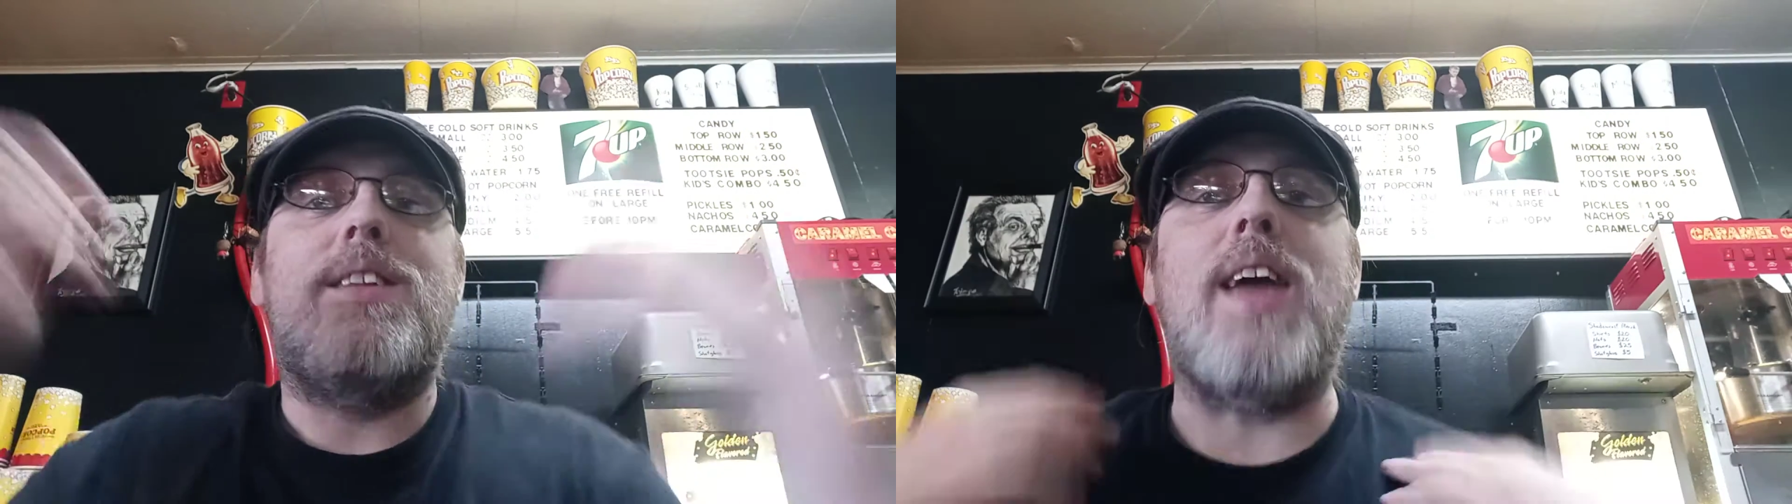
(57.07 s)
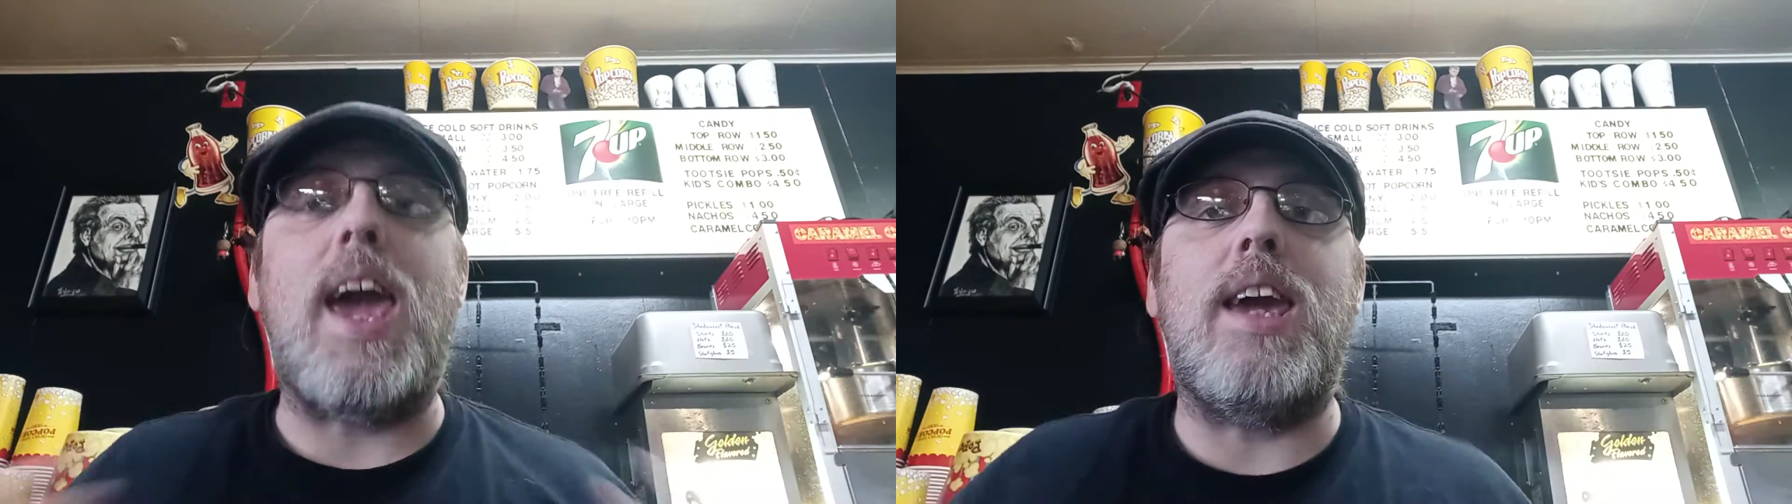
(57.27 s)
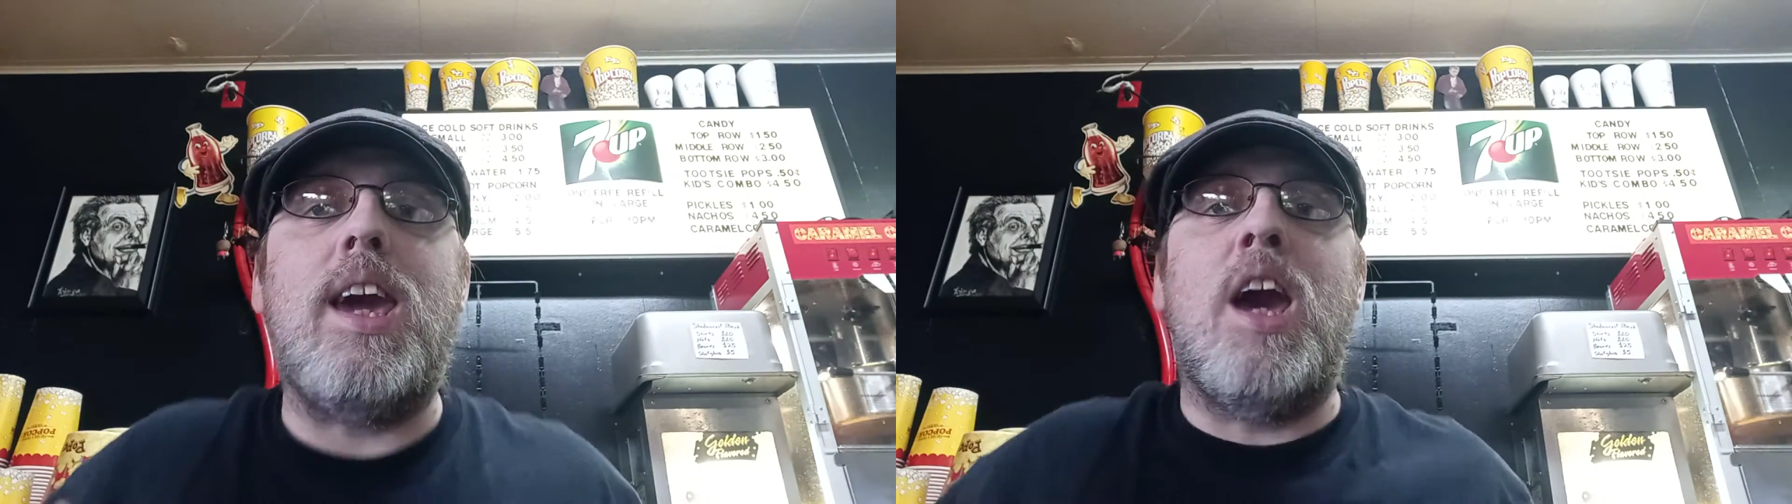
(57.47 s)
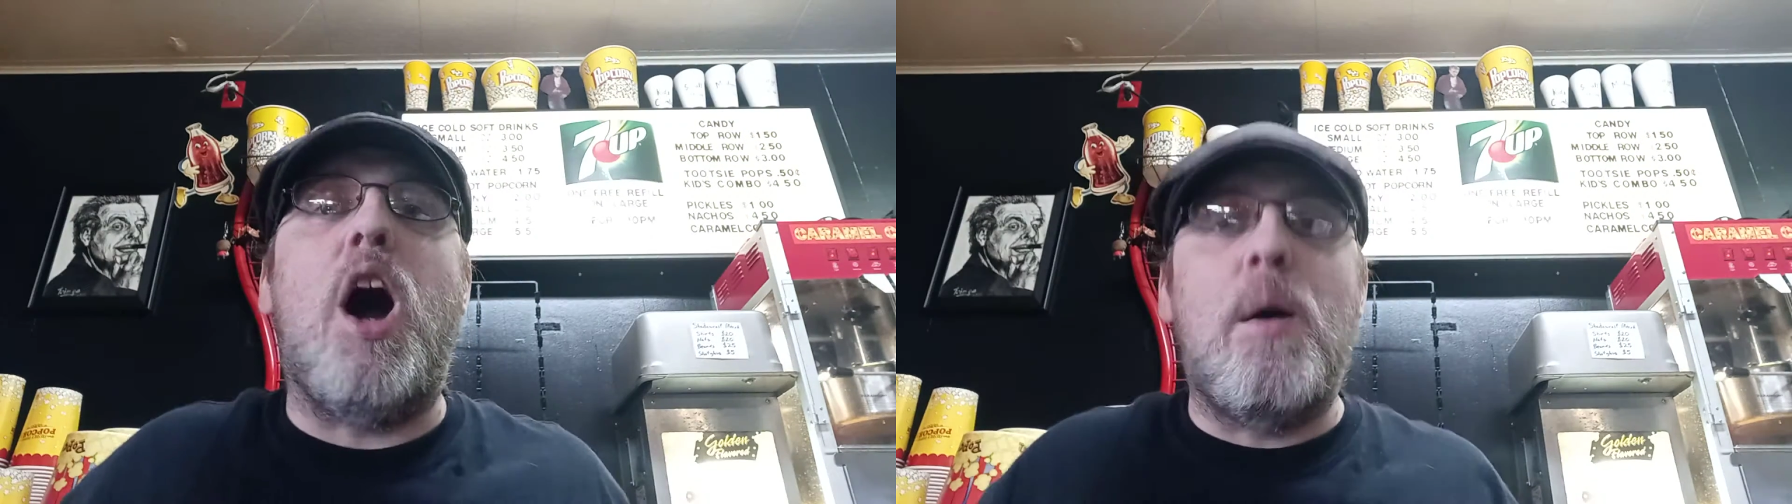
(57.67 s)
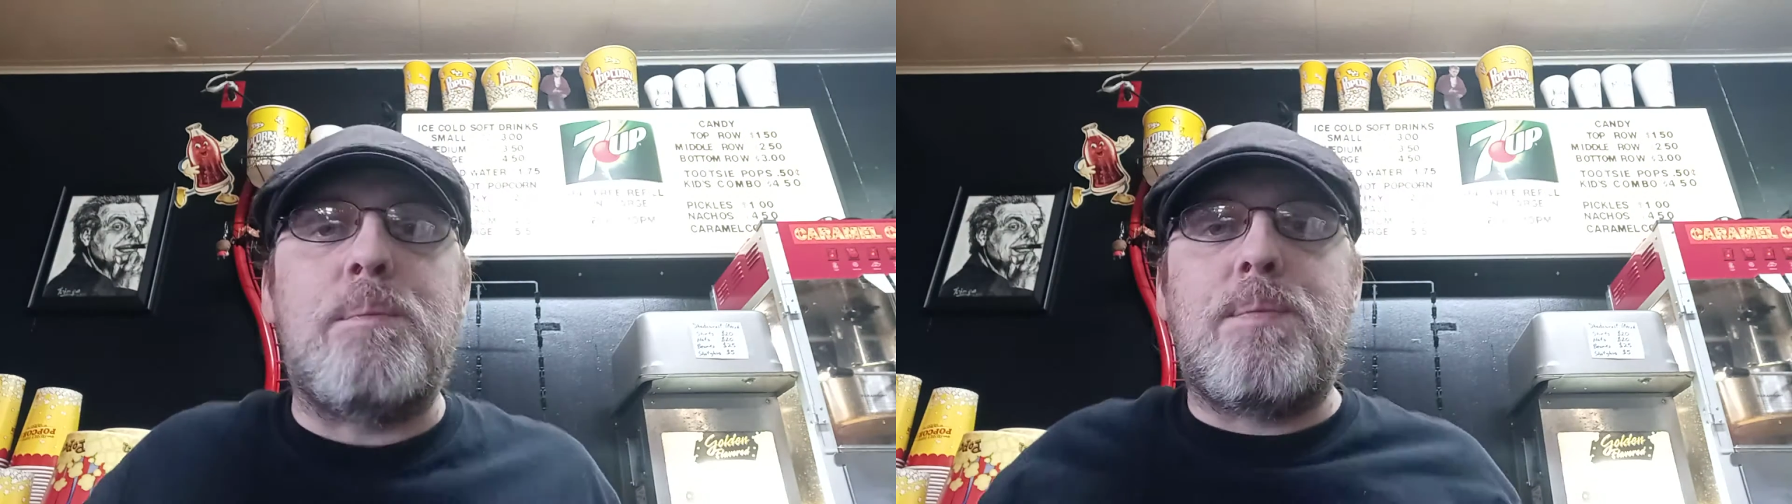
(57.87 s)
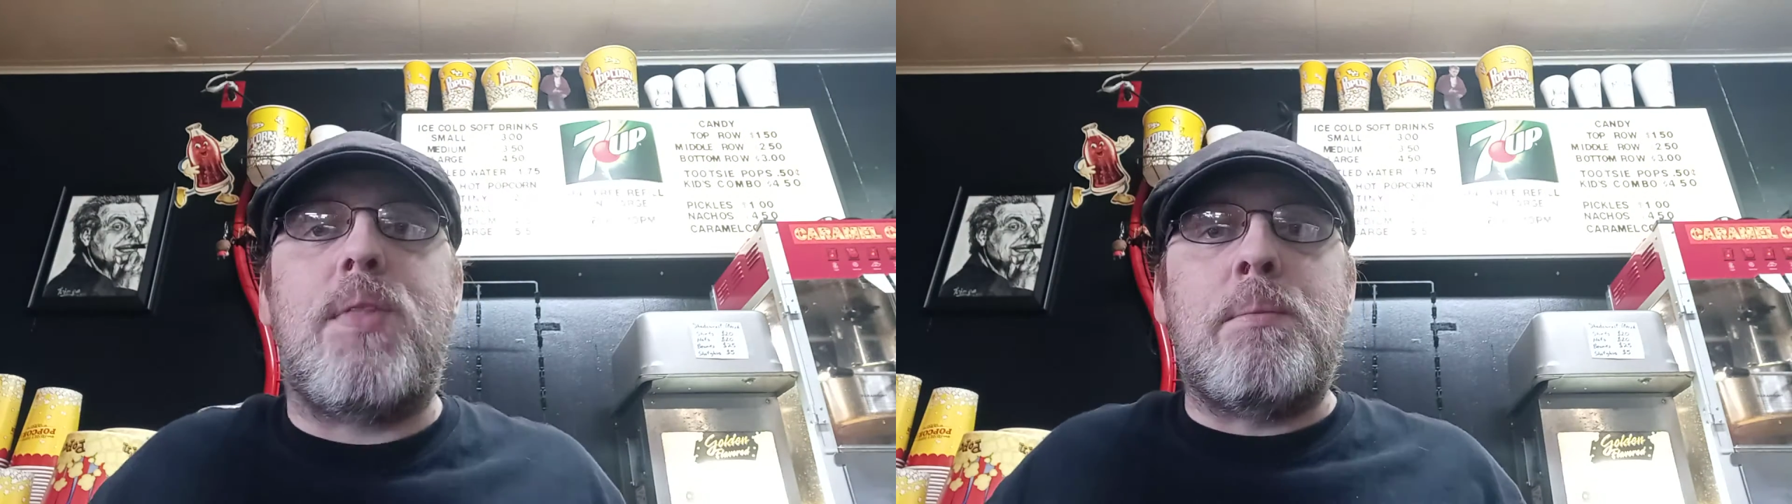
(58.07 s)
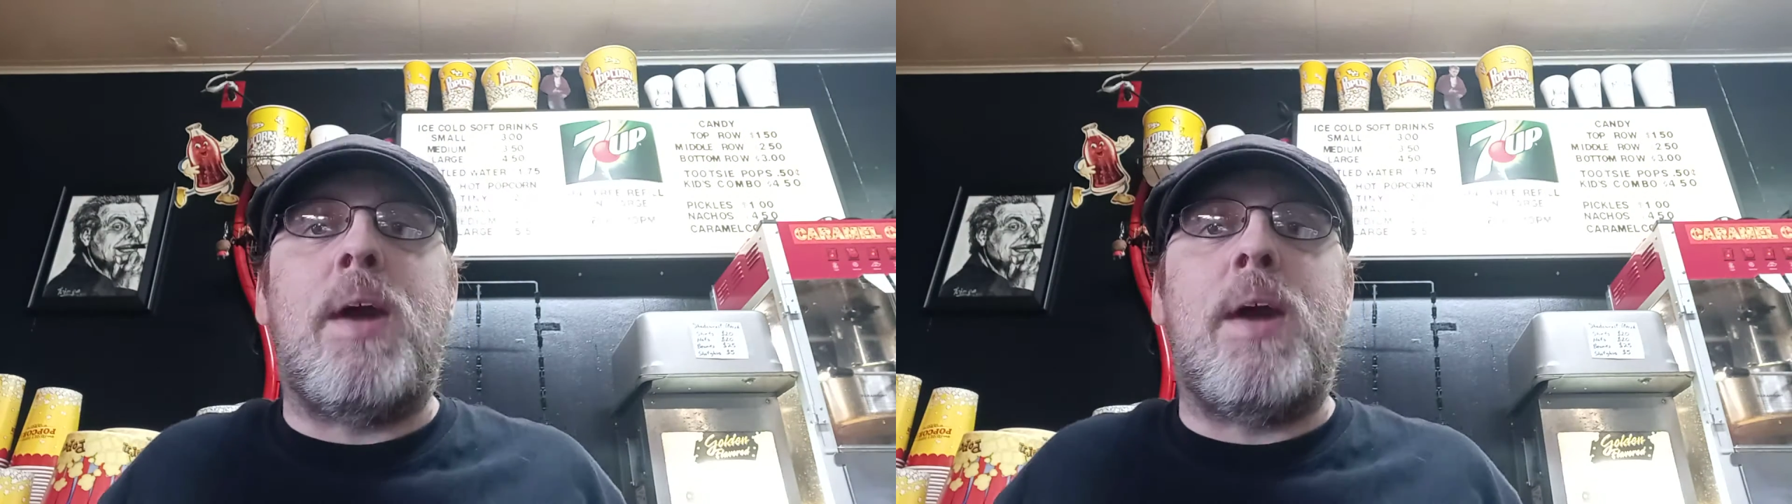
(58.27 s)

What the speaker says: taking up the